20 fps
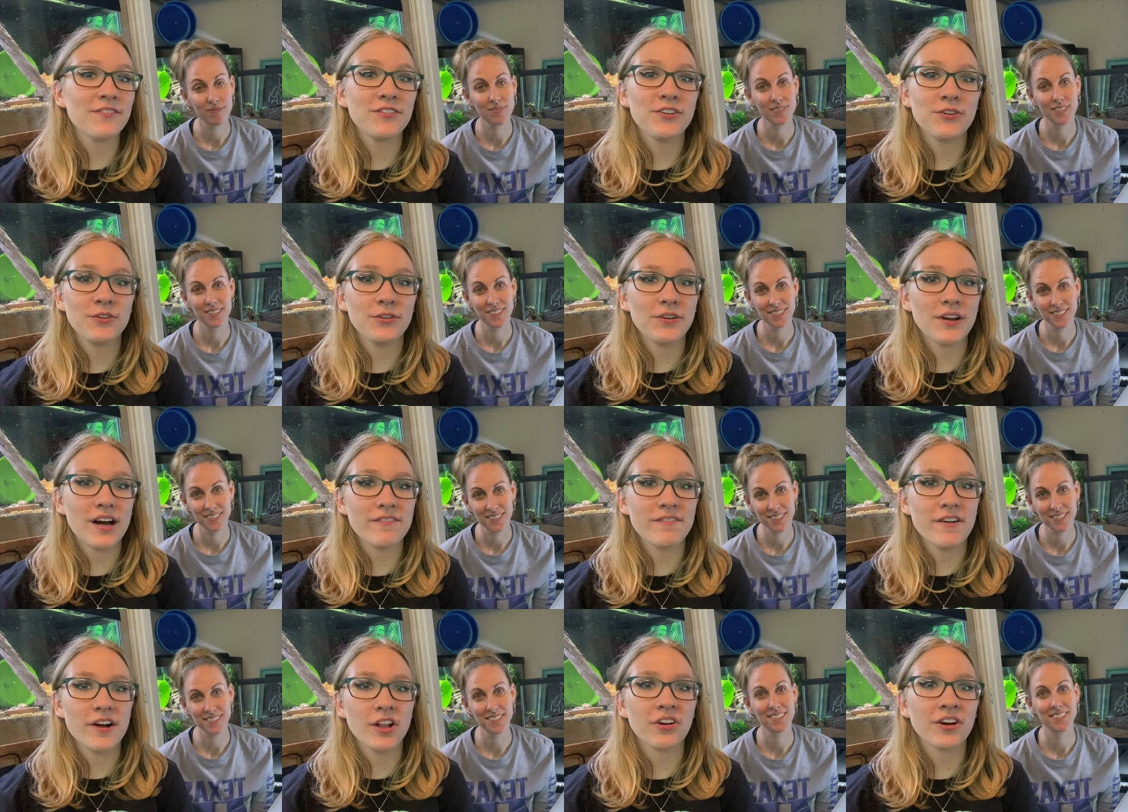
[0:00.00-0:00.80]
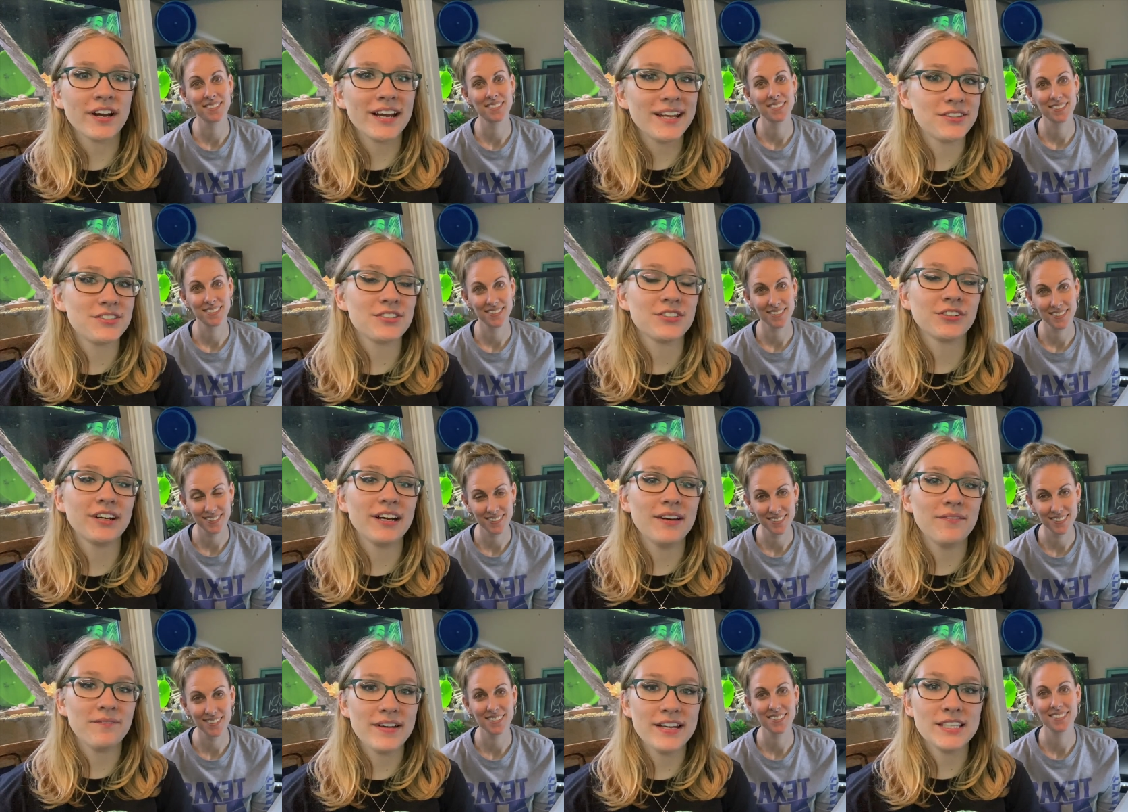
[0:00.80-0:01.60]
Speaker 1: if you do not follow our
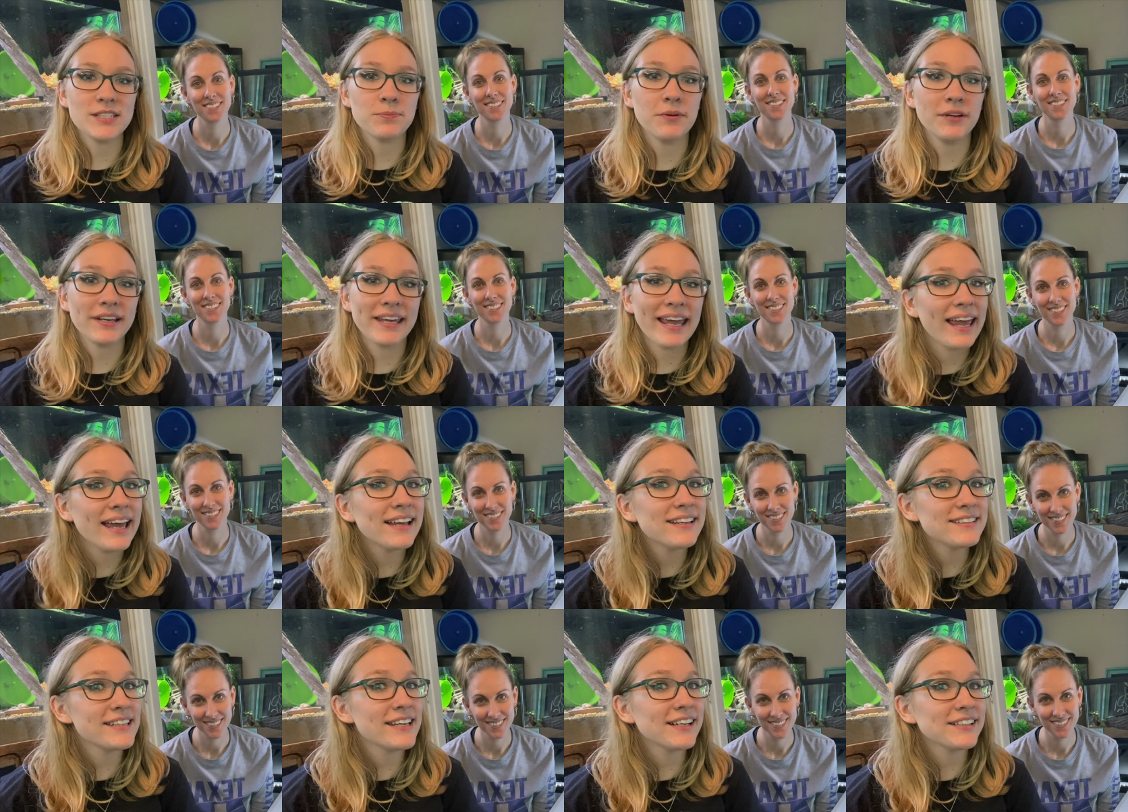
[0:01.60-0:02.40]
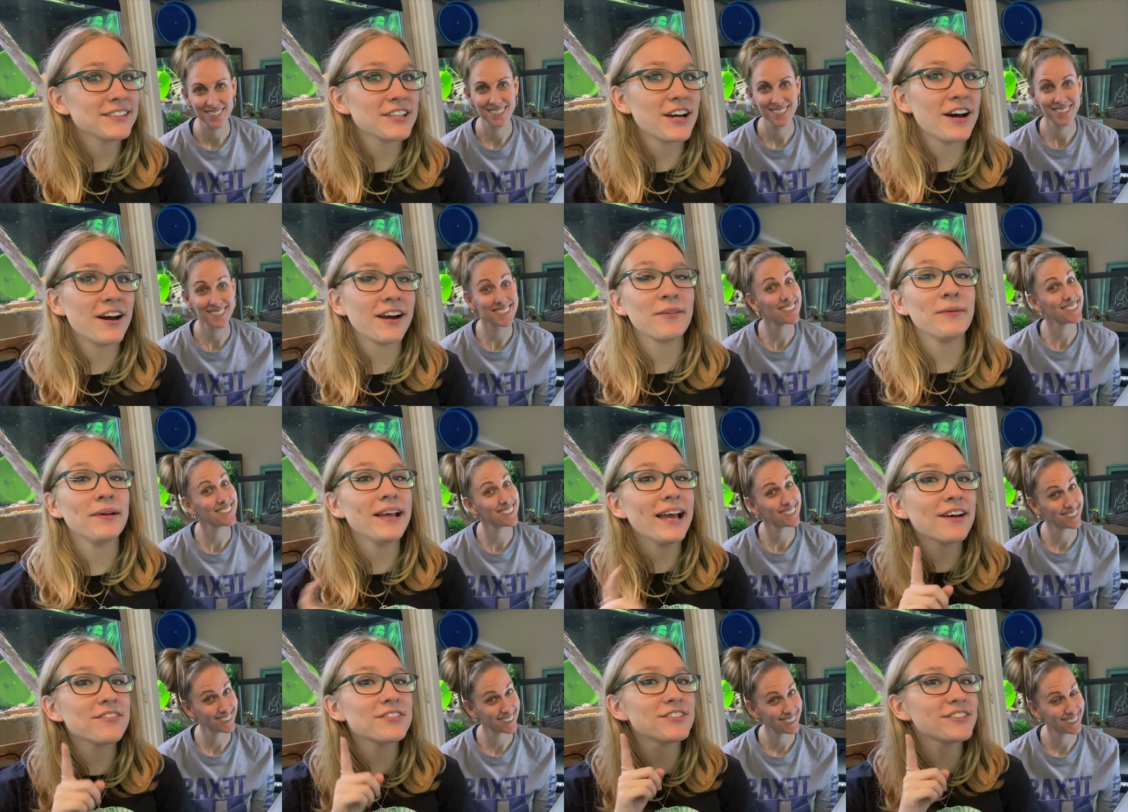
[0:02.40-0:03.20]
Instagram, Facebook, and TikTok.
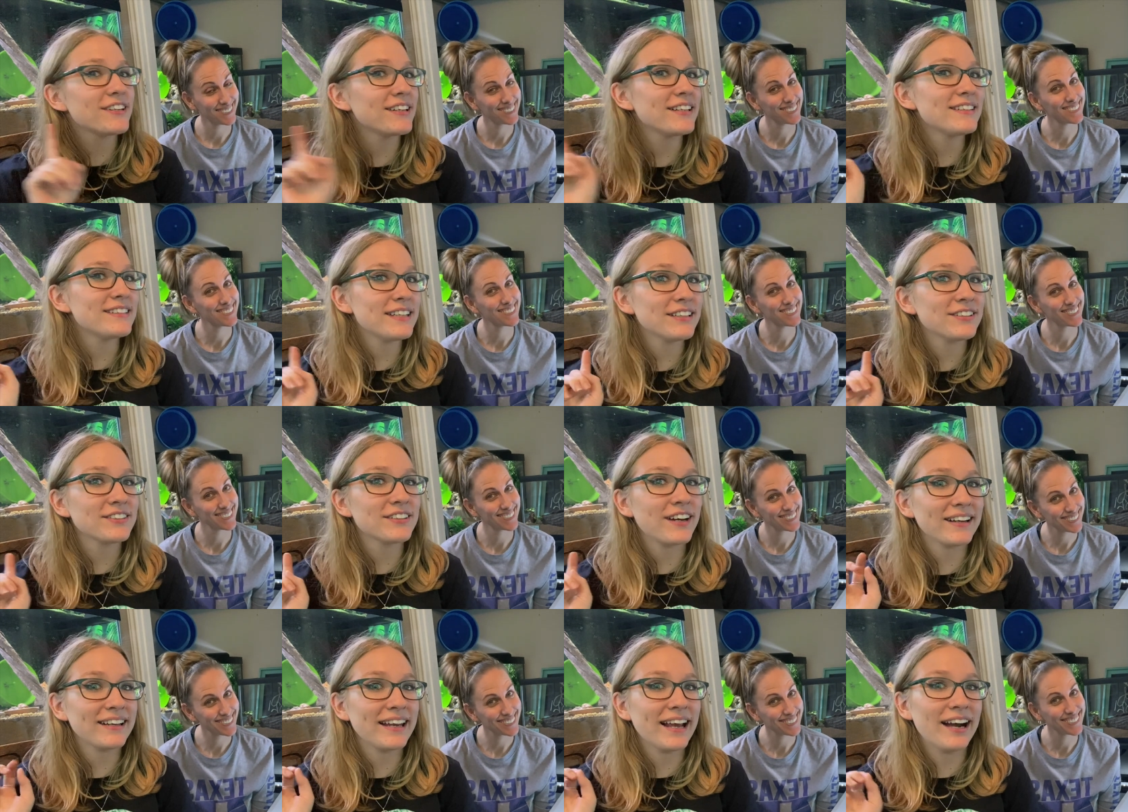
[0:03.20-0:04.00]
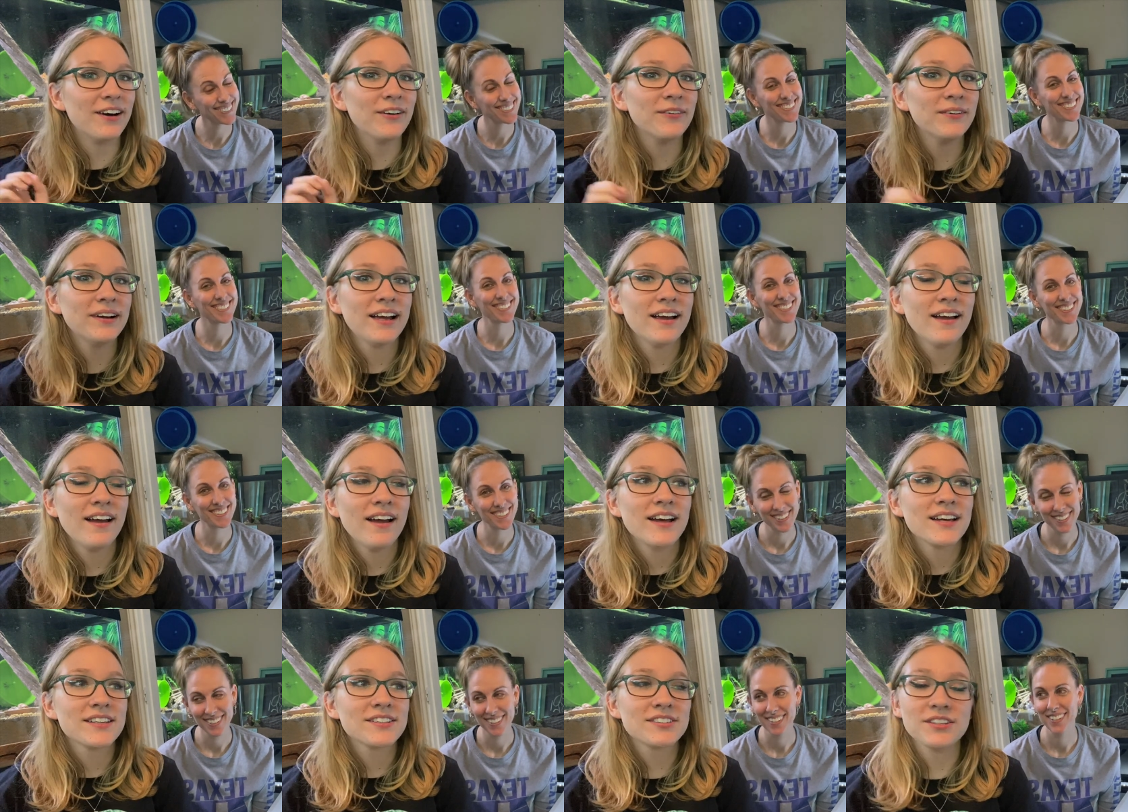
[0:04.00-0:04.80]
We have started TikTok now,
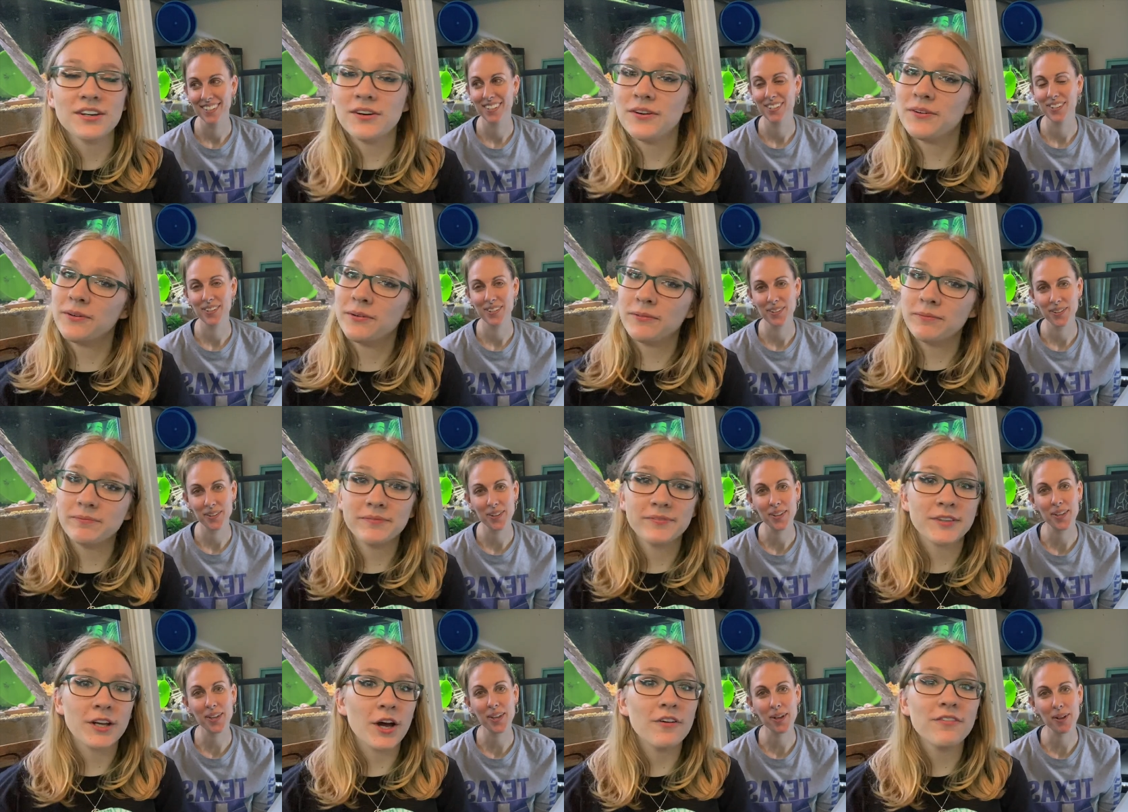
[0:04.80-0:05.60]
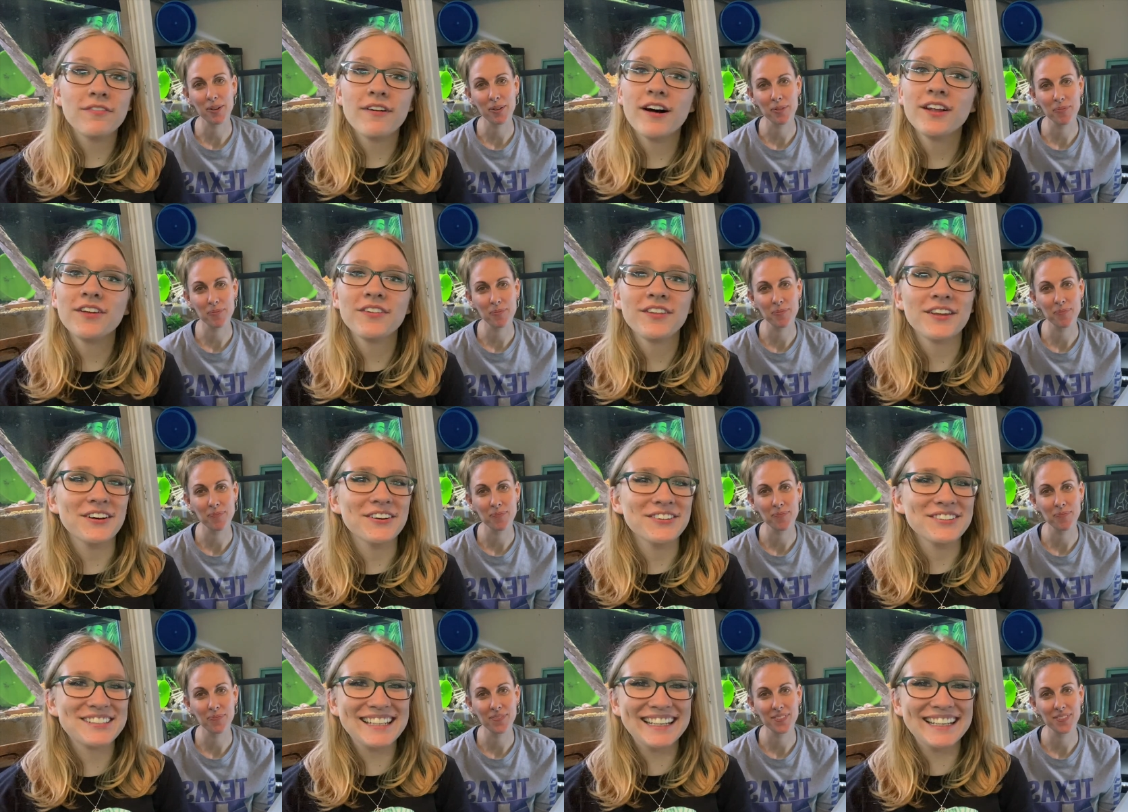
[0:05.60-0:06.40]
so go follow those.